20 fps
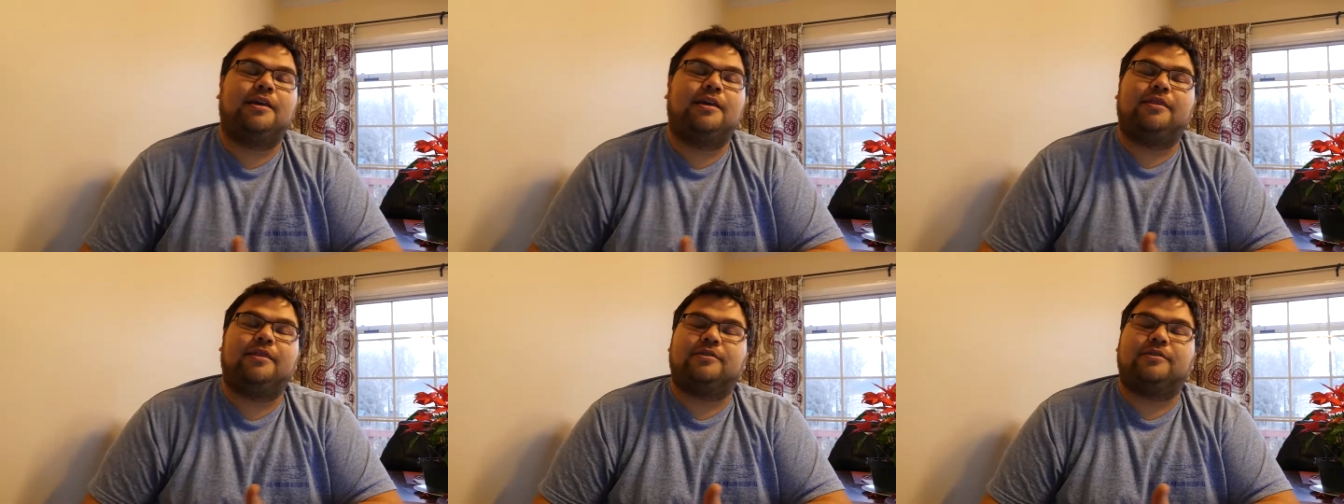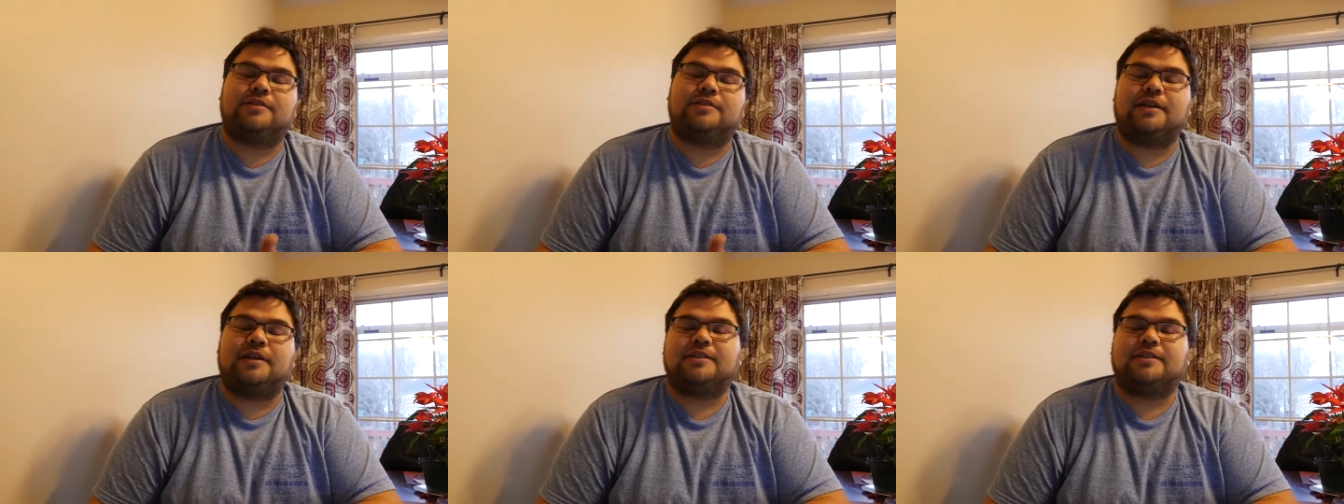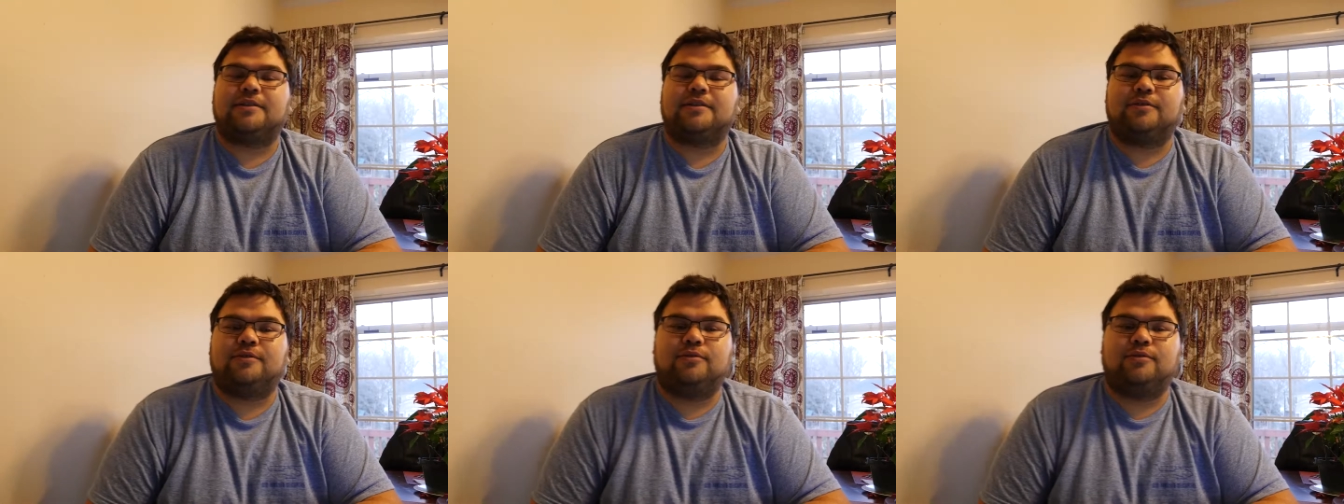There's lots
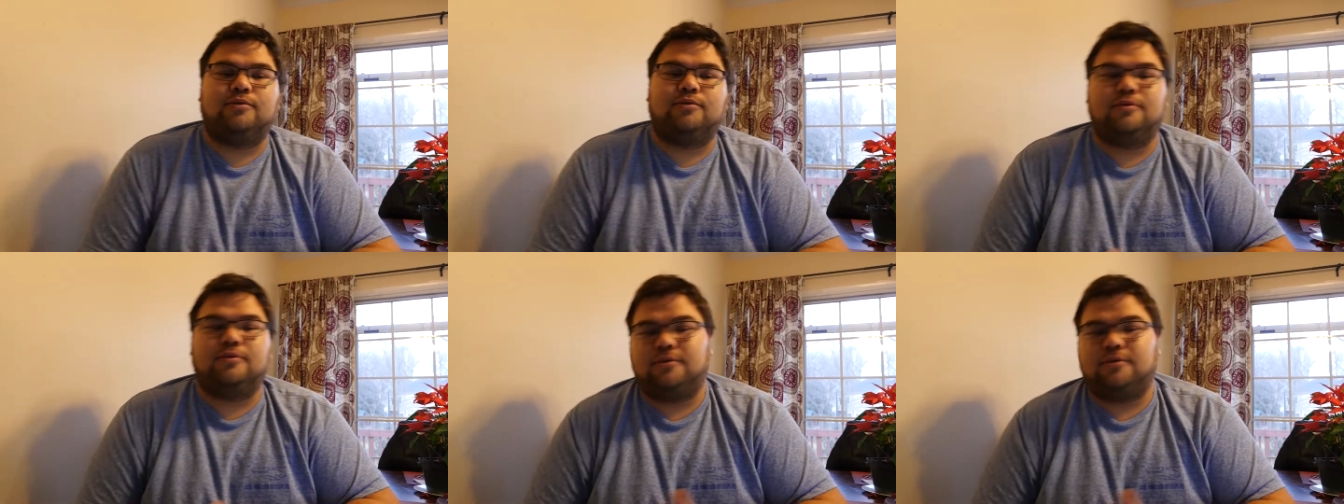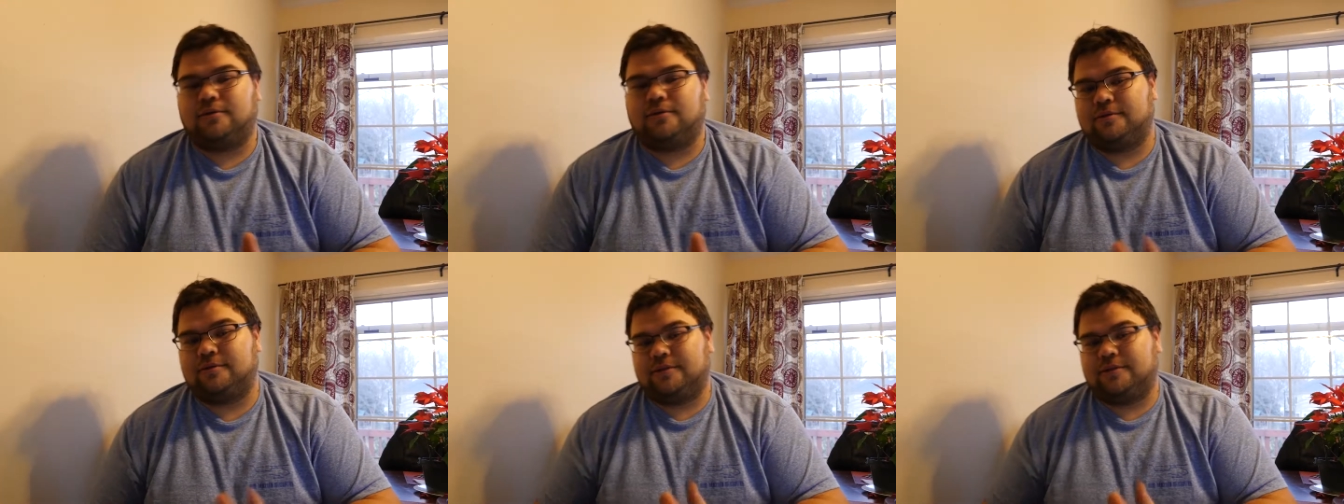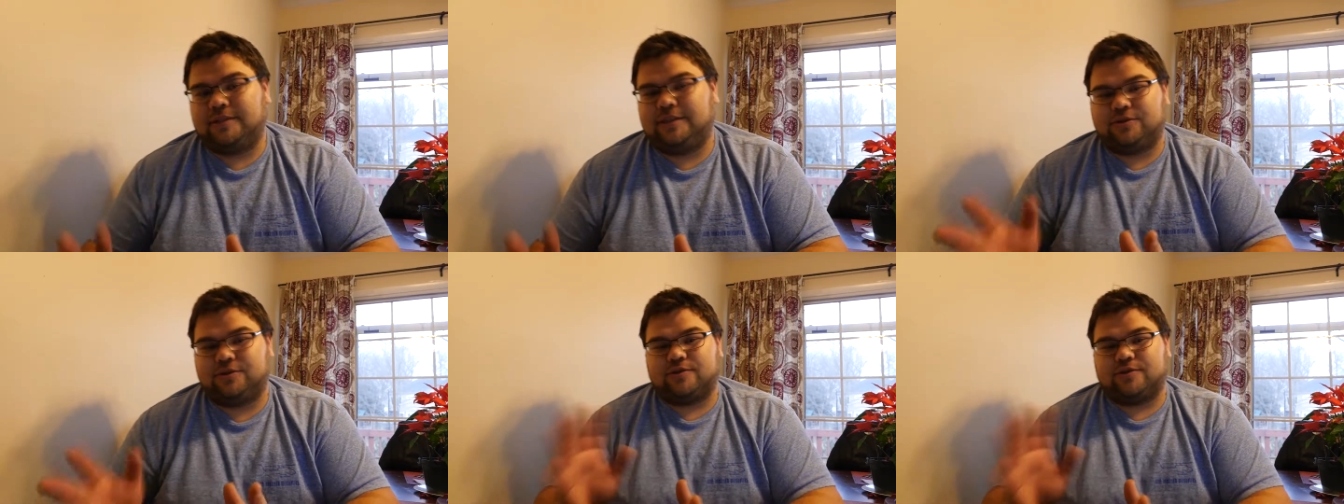of cool,
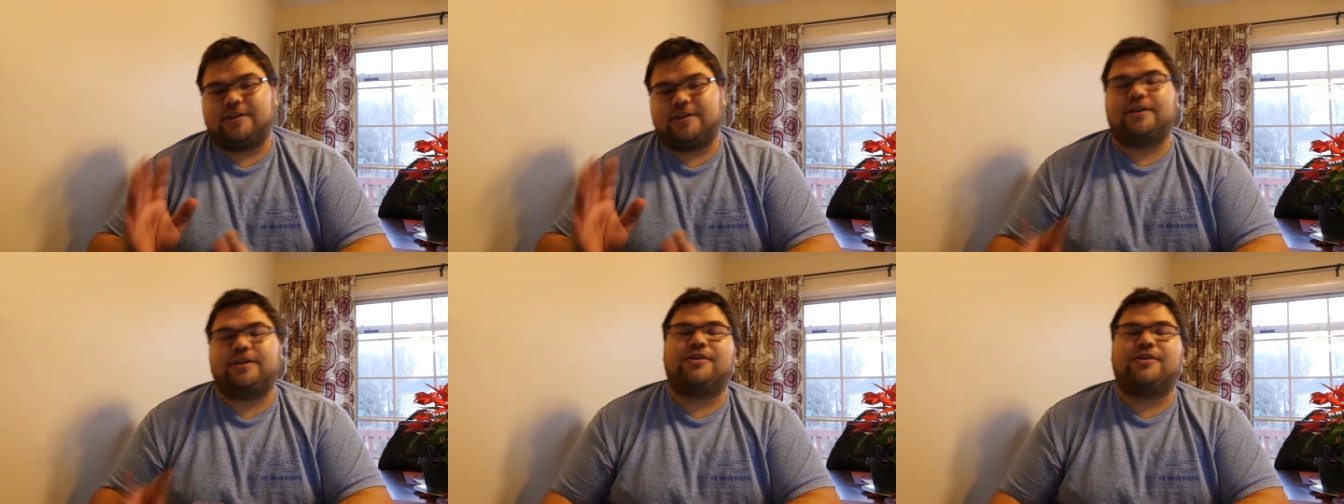interesting,